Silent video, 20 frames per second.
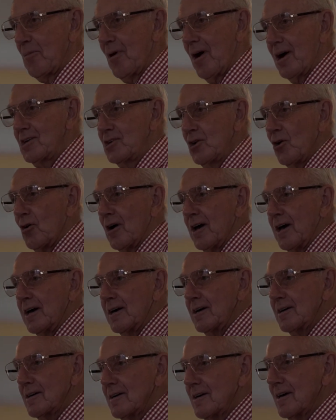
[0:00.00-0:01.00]
bit,
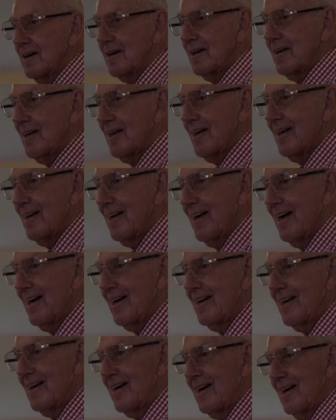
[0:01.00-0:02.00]
but
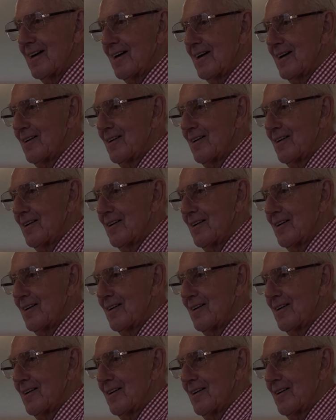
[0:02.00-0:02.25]
I've met